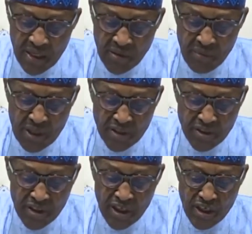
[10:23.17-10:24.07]

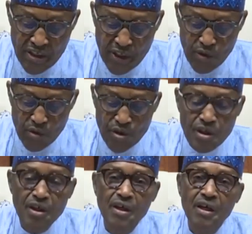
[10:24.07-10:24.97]
remains resolute
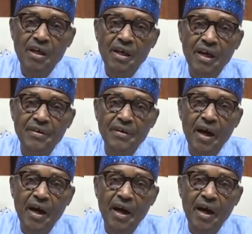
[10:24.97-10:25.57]
and